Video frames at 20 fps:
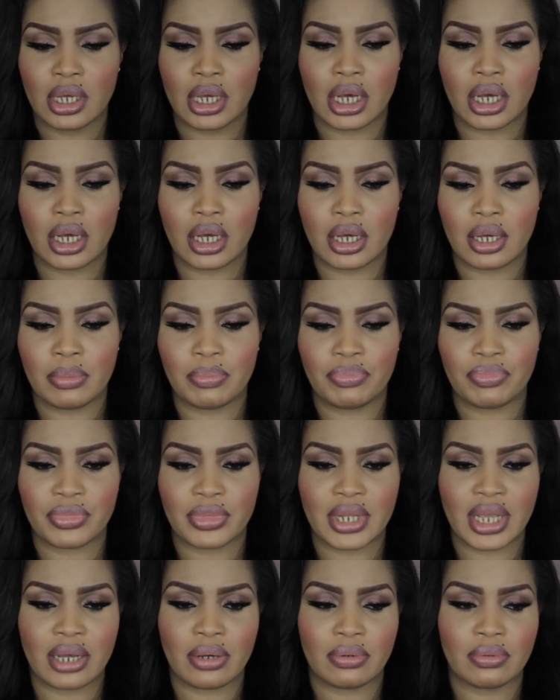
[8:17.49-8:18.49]

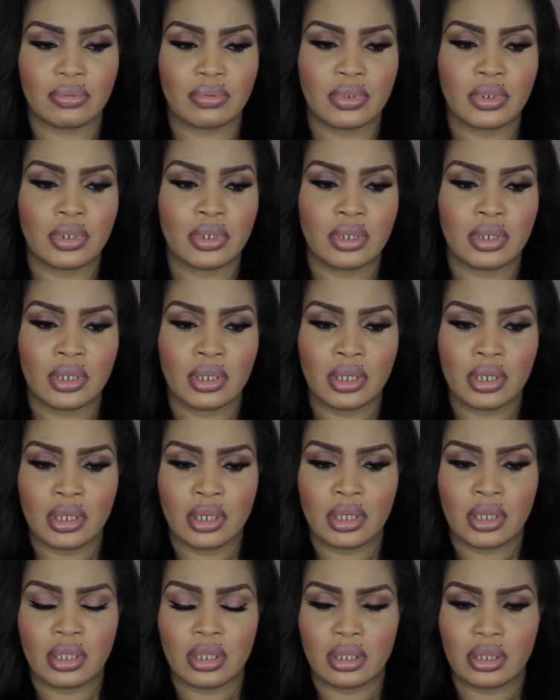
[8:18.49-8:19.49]
Now
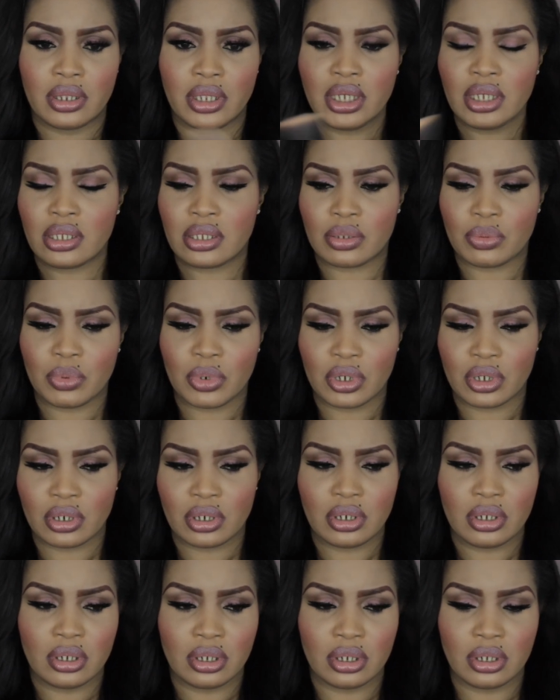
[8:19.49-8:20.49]
this
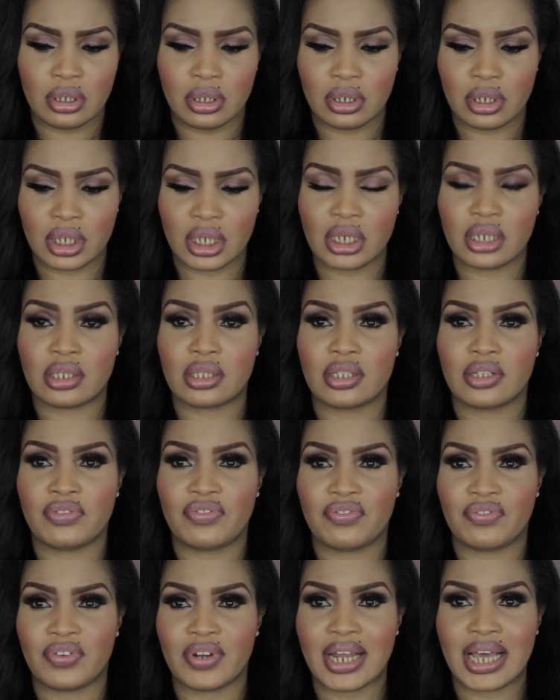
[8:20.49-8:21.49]
one is the
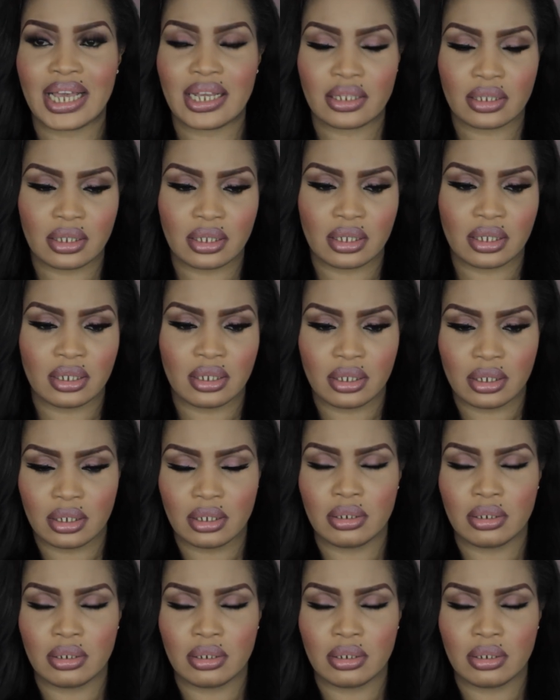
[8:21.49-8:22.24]
flat